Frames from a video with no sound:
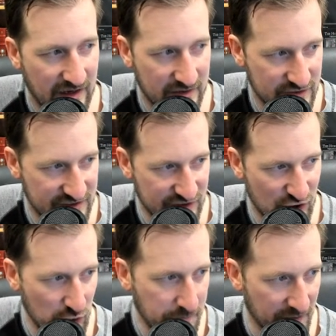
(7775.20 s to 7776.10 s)
Anderson
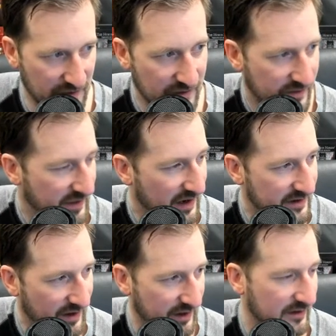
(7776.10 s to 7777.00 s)
Cooper that
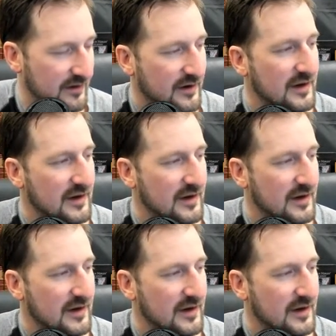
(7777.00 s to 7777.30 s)
night.